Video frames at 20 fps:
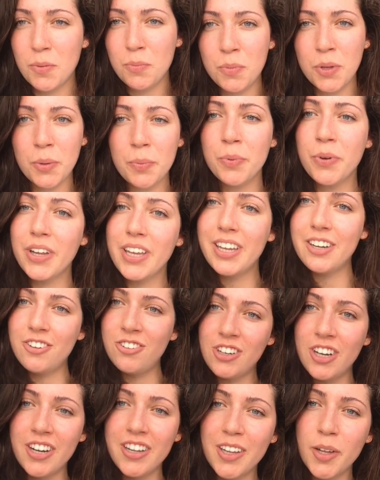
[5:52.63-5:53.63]
people that
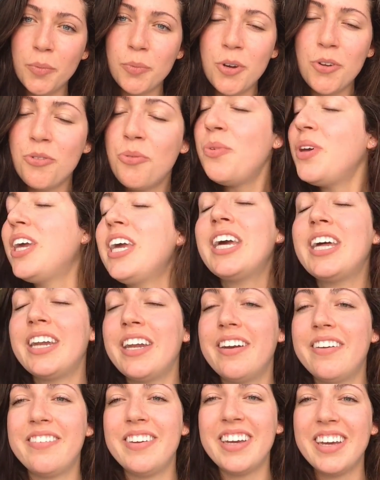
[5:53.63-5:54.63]
share them with me,
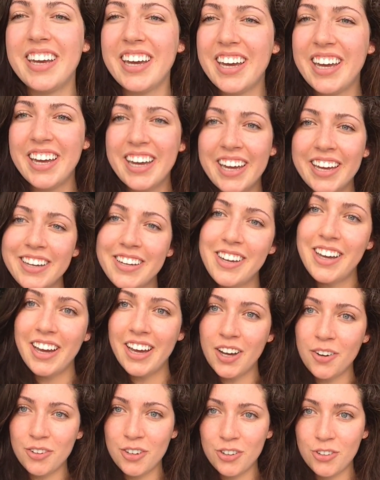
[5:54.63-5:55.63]
and I think
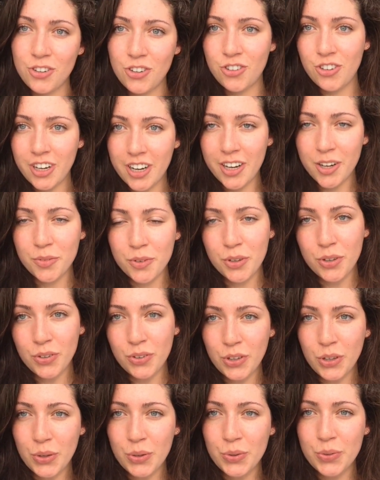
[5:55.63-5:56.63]
I wanted to share it
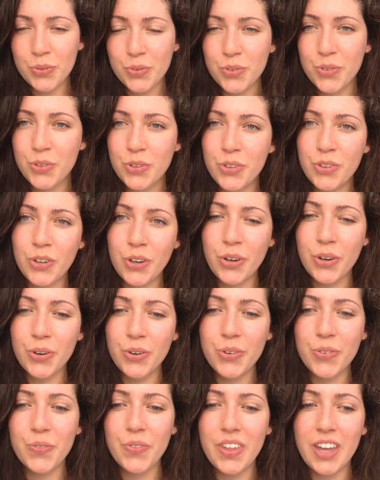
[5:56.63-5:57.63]
with you.
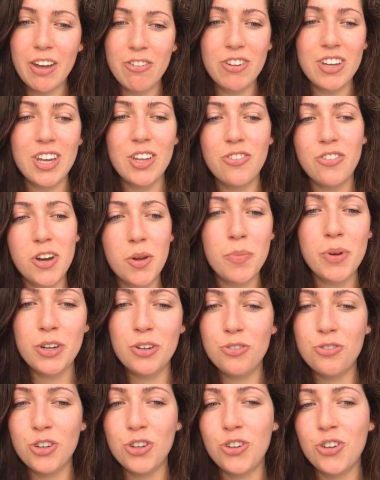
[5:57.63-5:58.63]
So I think it's very
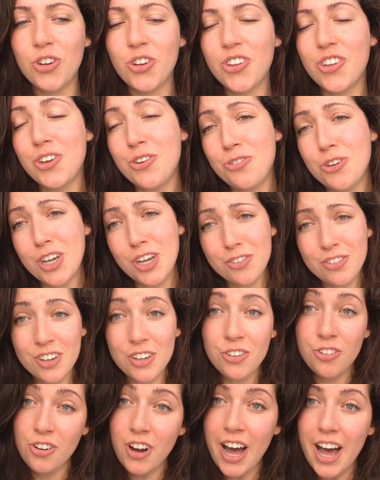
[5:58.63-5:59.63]
beneficial. So if you give it
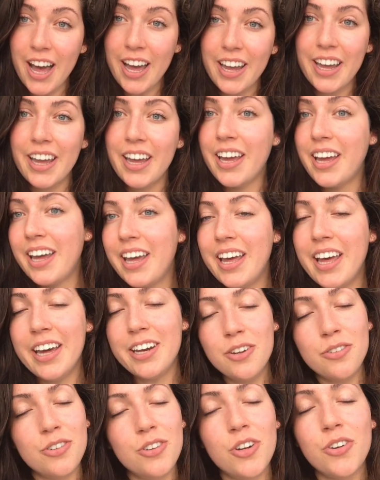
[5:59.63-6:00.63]
a try,
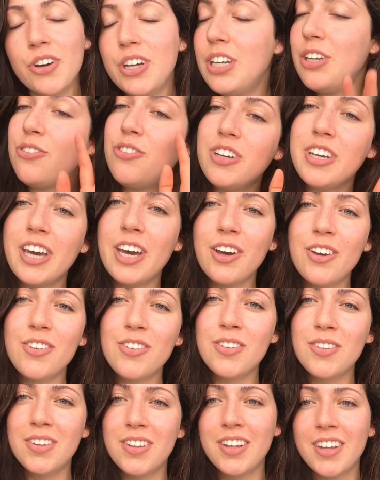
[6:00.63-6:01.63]
and if you know anything
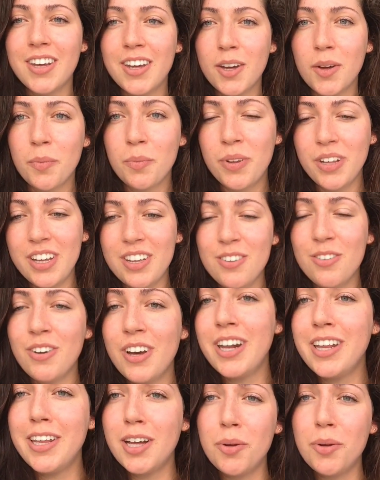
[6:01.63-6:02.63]
else, please
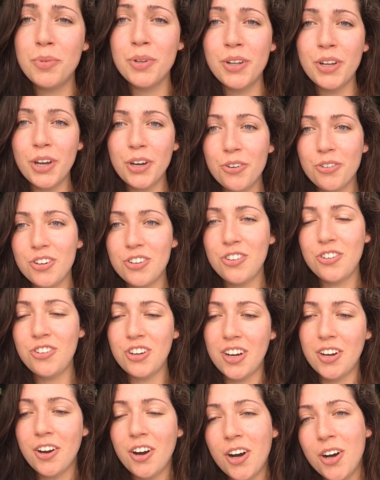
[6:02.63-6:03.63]
write it below and
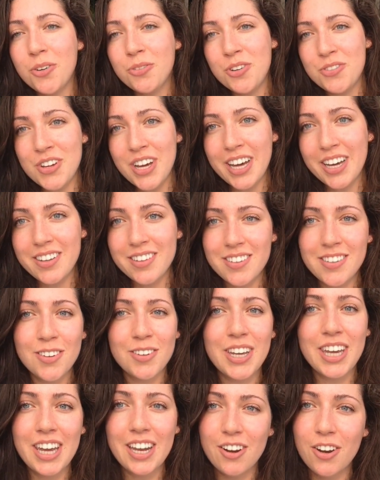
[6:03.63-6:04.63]
share all with us so
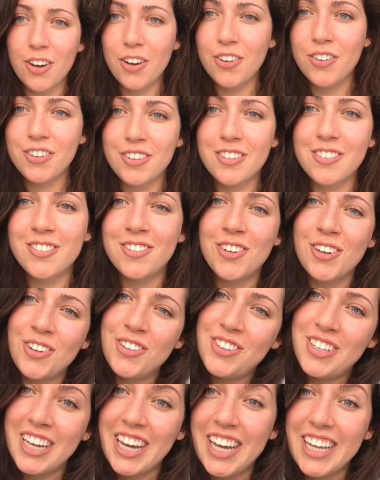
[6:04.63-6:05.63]
we can all grow
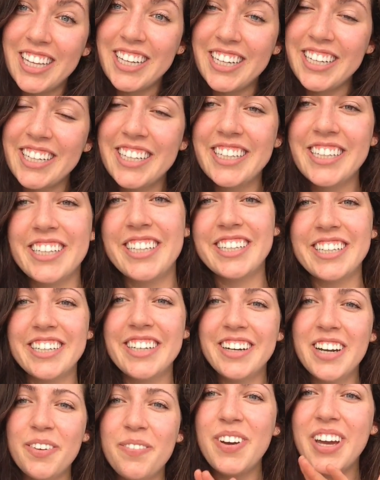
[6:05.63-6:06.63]
together.
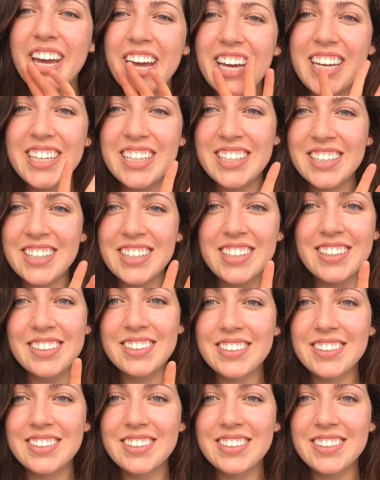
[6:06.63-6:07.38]
All right, bye guys.